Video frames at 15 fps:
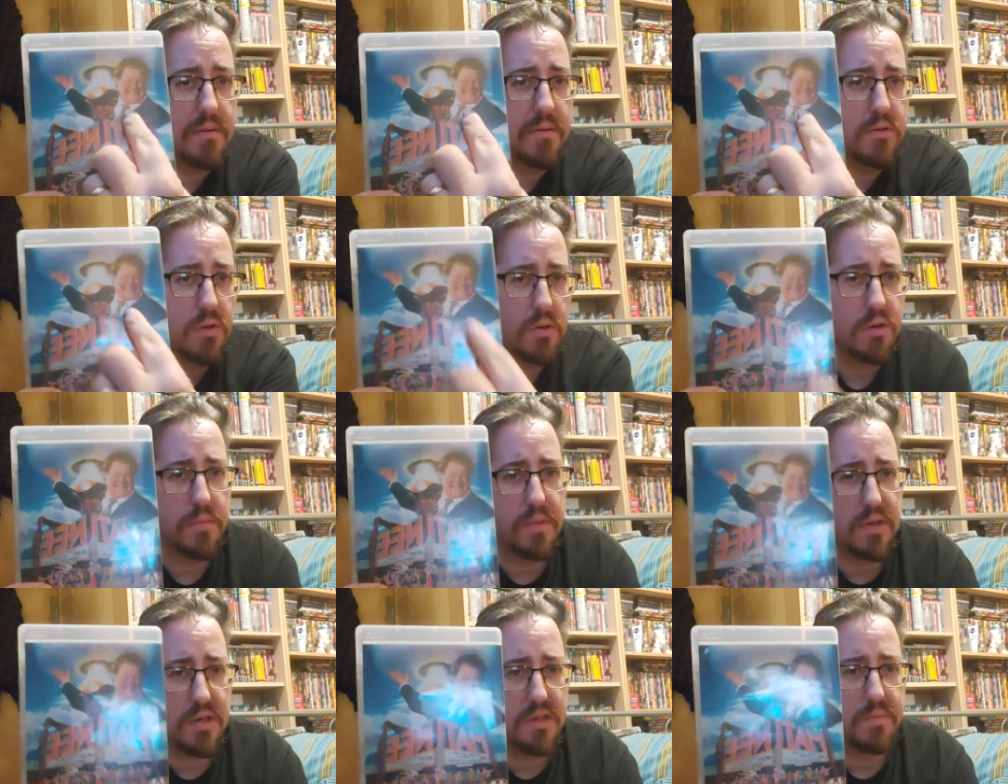John
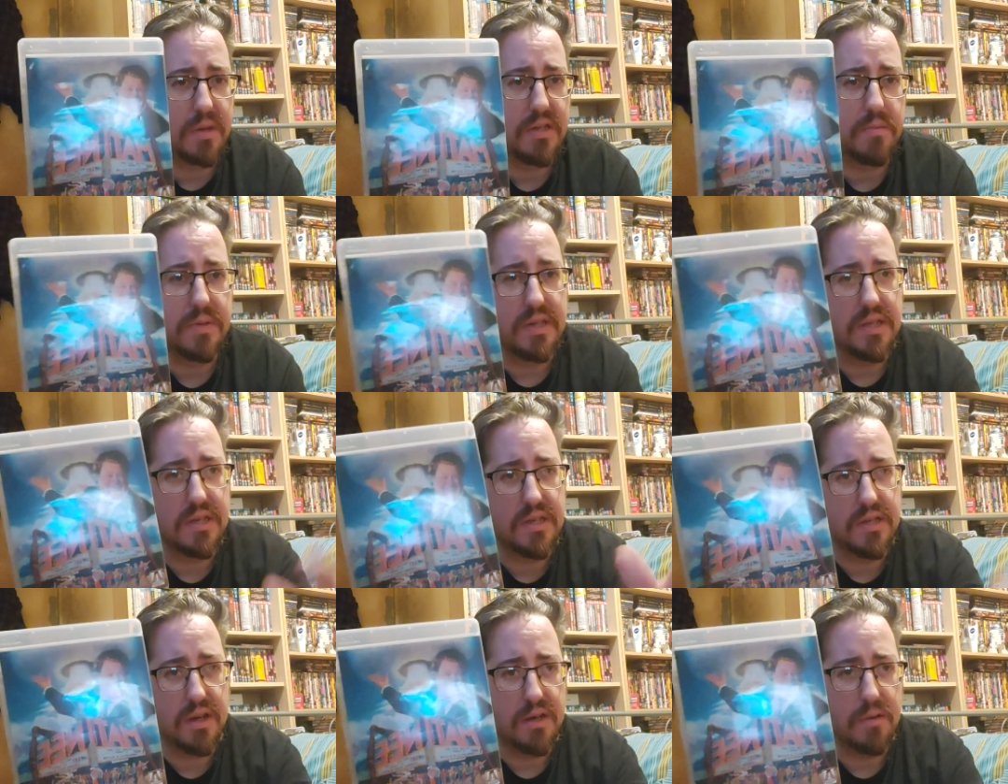Goodman is meant to be
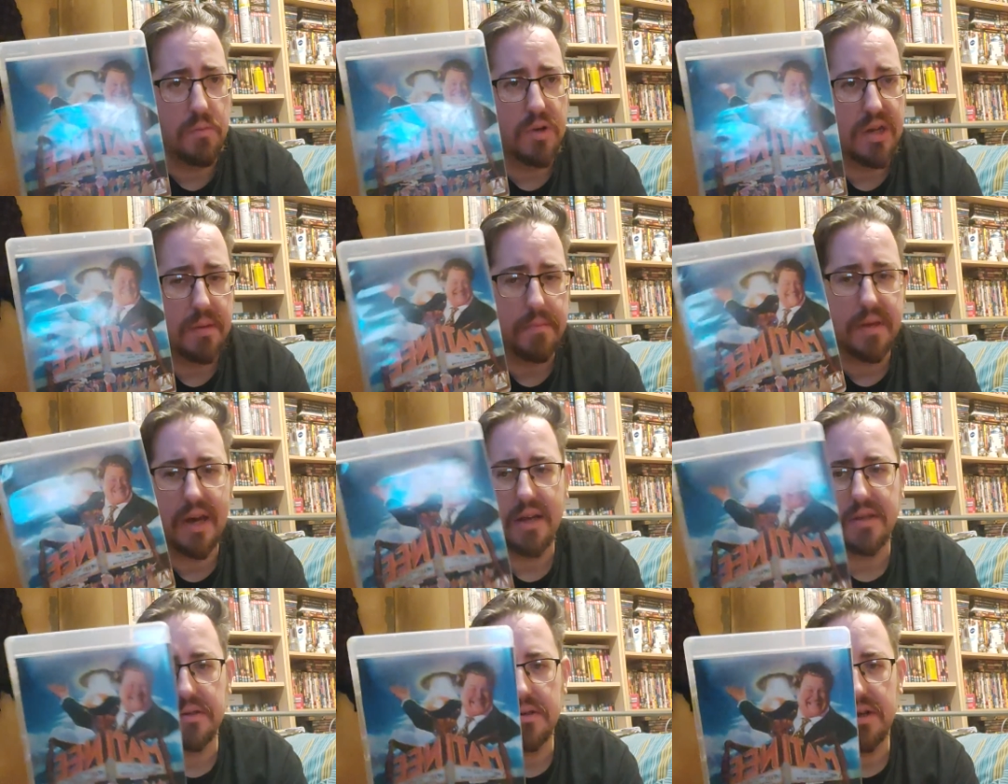this kind of William
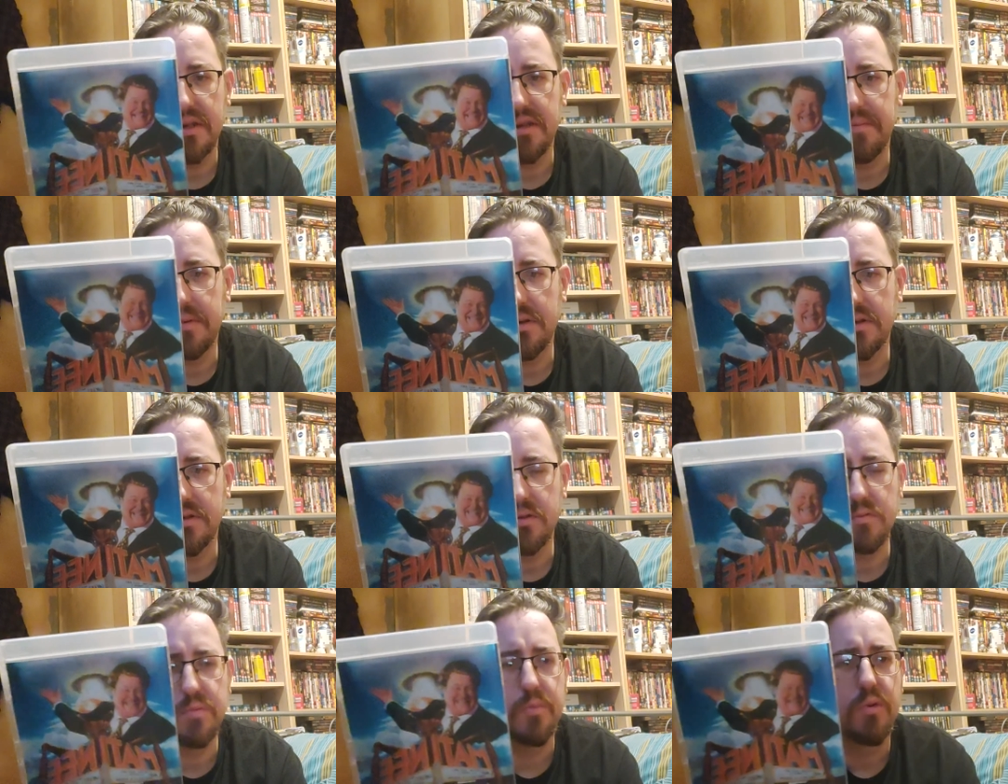Castle kind of
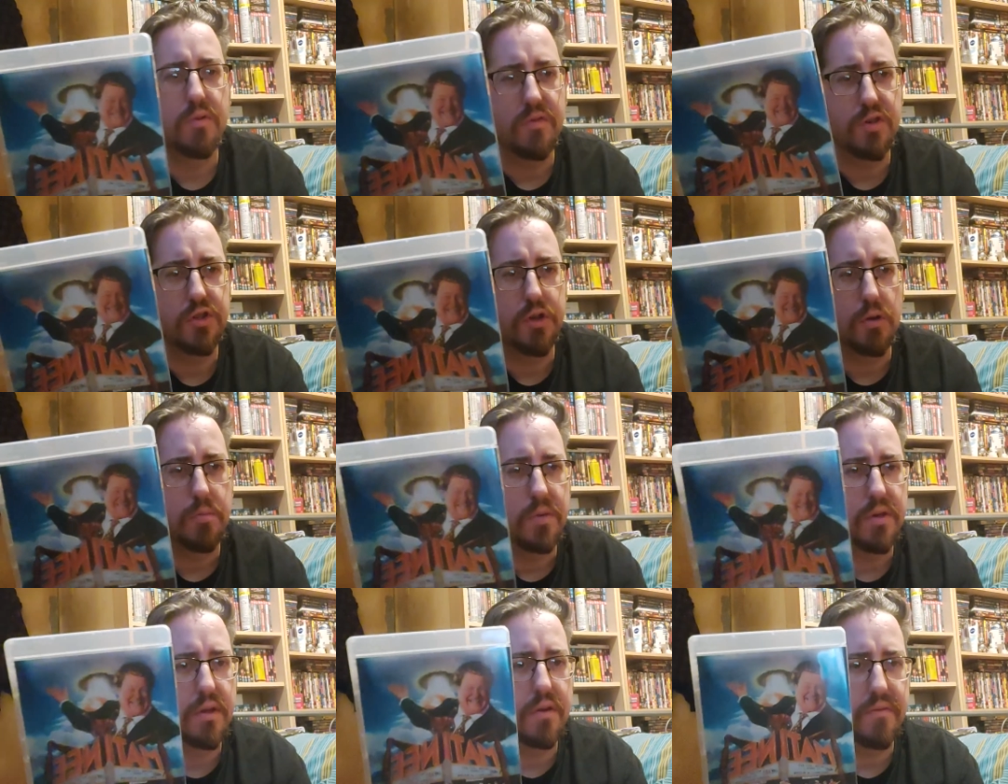person who's more of a
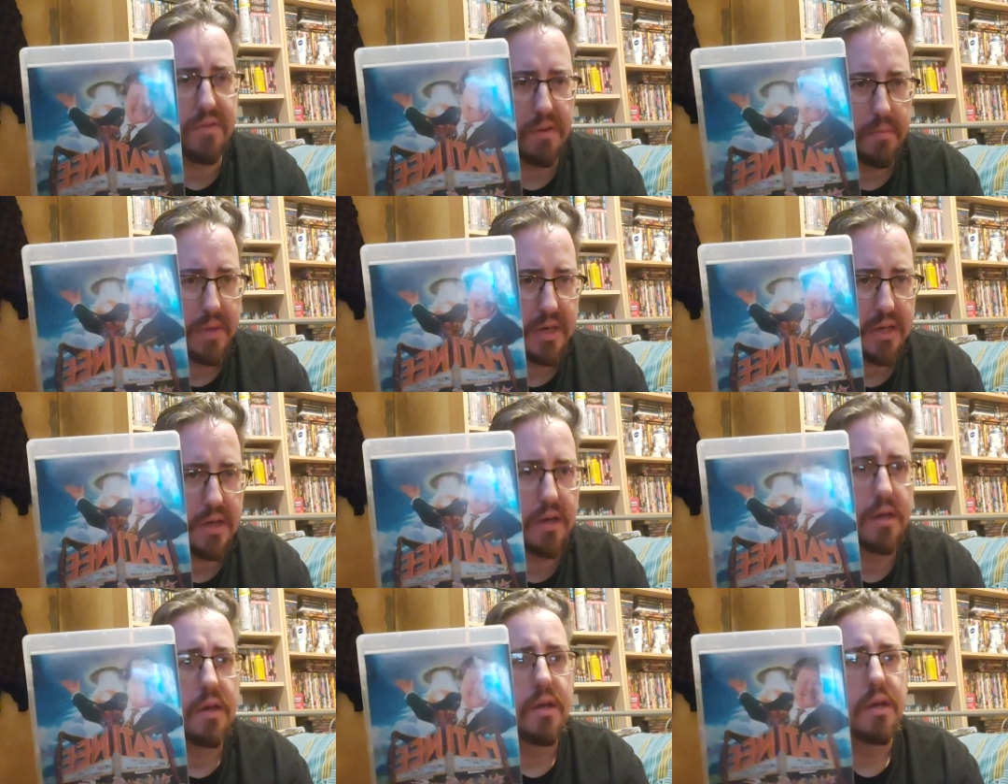showman than a
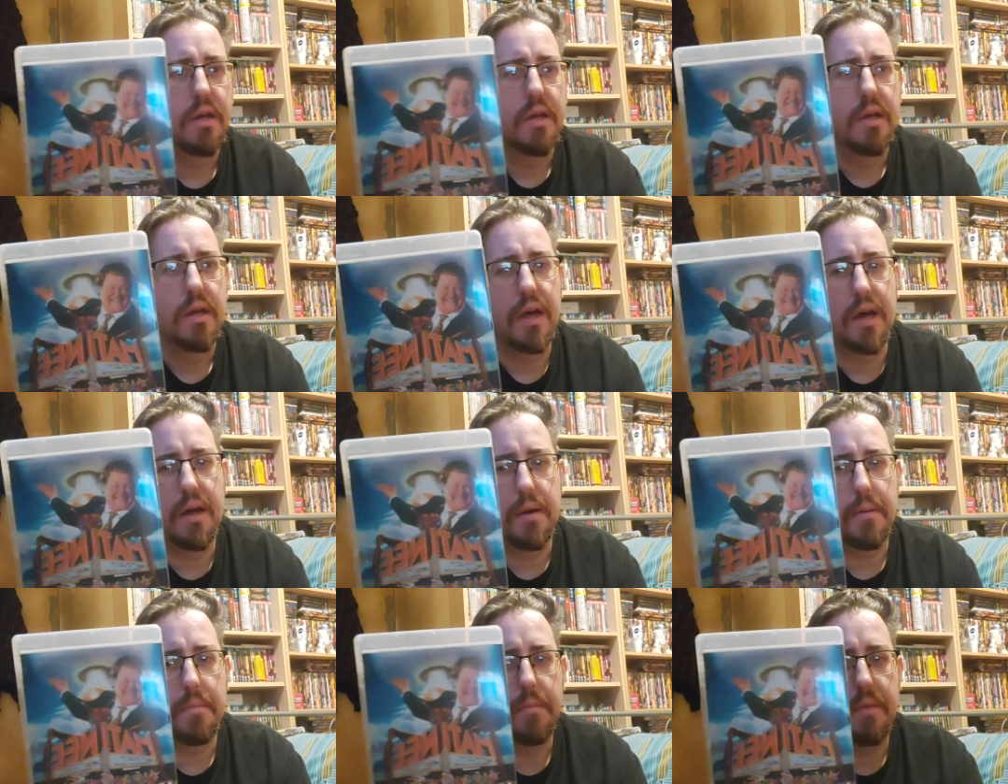filmmaker.
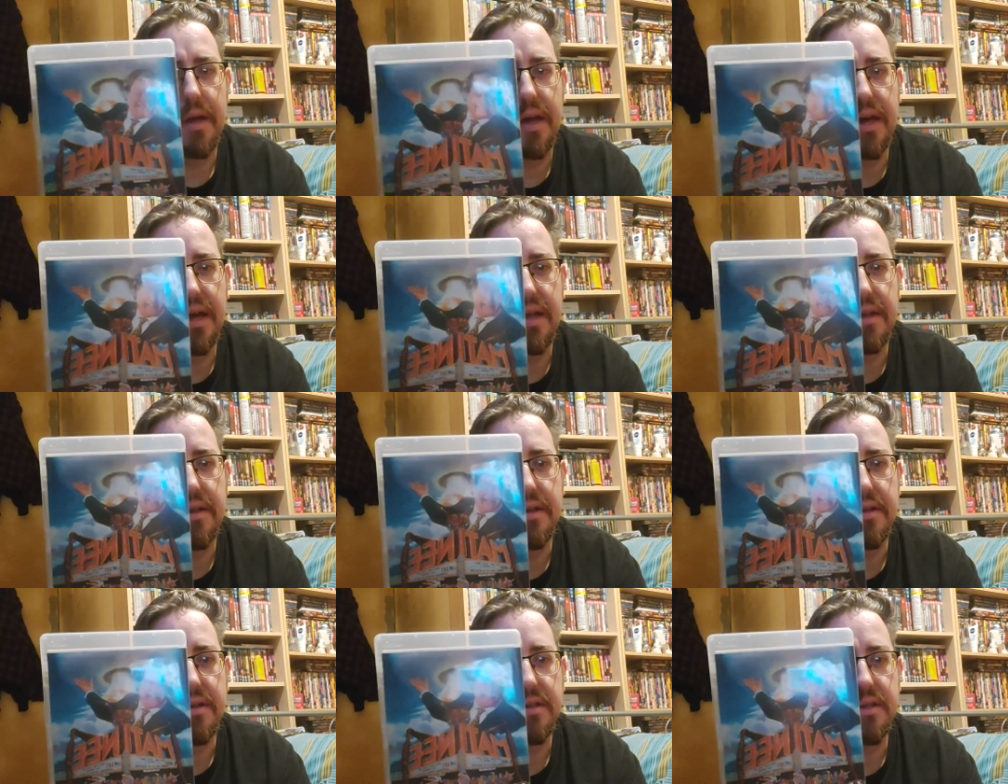
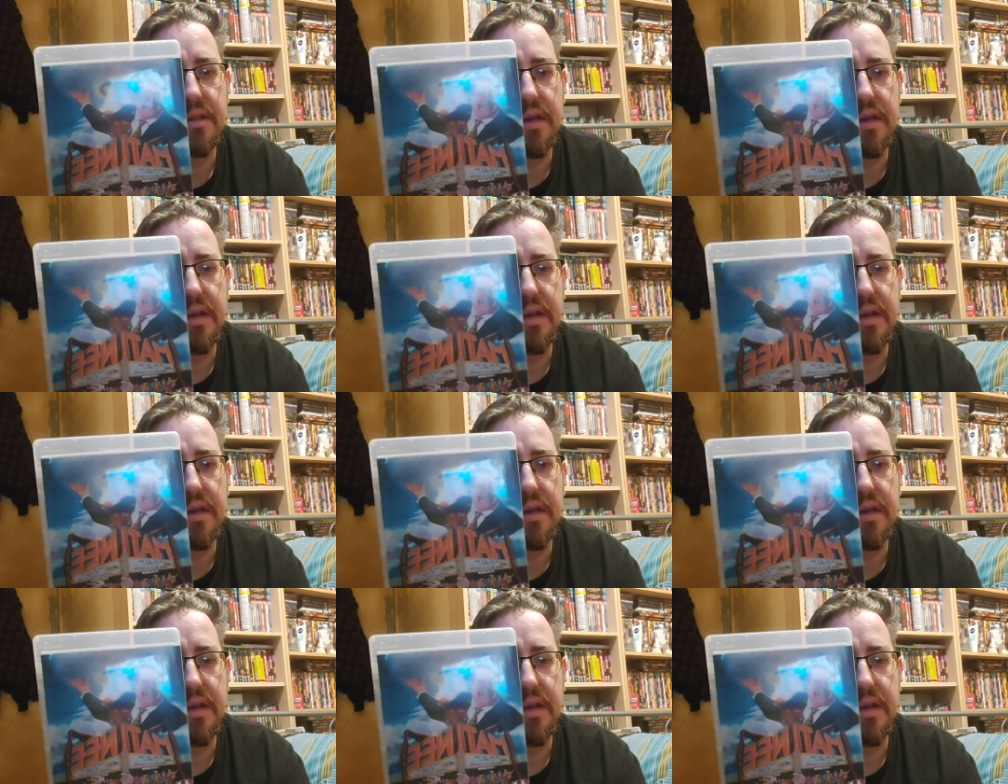And